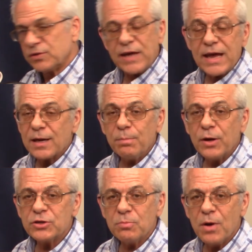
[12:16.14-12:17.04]
taking a
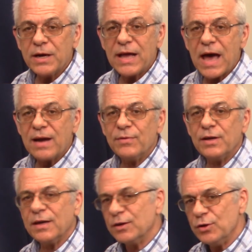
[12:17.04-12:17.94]
bunch of money out of
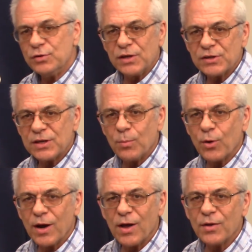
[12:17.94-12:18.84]
it and using it
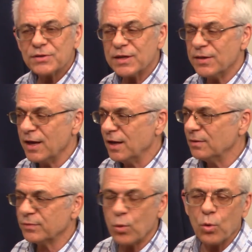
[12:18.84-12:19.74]
somewhere else. And then,
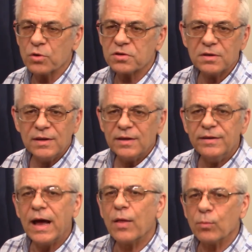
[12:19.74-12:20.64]
of course,
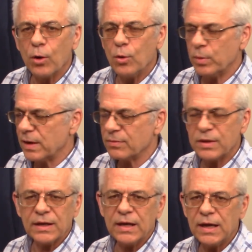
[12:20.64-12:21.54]
down the road when
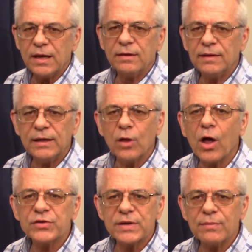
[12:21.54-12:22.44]
everything hit, he
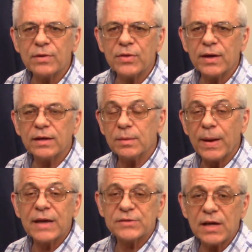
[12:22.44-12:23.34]
lost everything and the
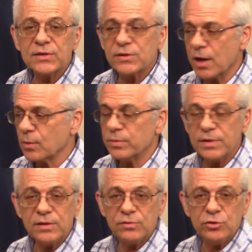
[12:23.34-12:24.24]
banks got stuck with
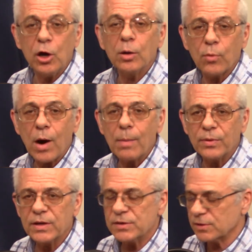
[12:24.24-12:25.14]
these junk
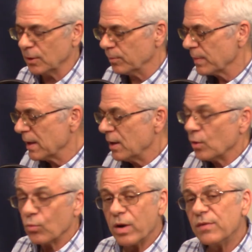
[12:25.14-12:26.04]
properties. So
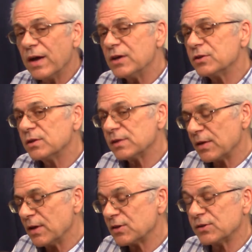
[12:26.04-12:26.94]
renovations
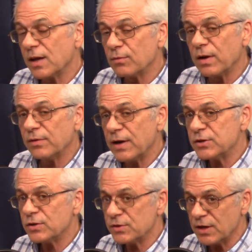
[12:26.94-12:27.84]
and the extent of
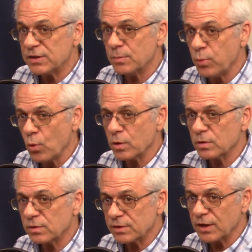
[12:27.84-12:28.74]
renovations is
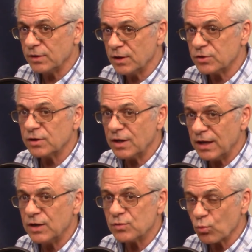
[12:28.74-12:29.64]
important. Condition
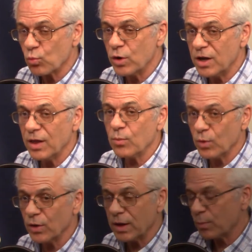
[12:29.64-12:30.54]
is really,
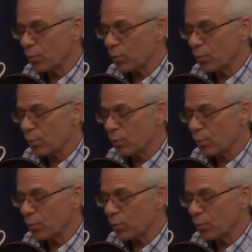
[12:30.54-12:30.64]
really